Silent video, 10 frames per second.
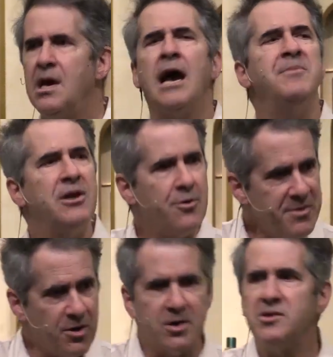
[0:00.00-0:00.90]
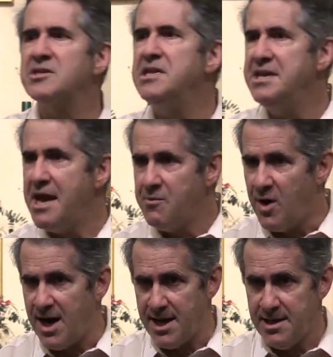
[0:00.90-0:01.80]
I mean, there were miracles in the
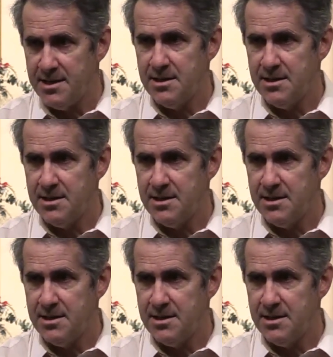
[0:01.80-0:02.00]
AY,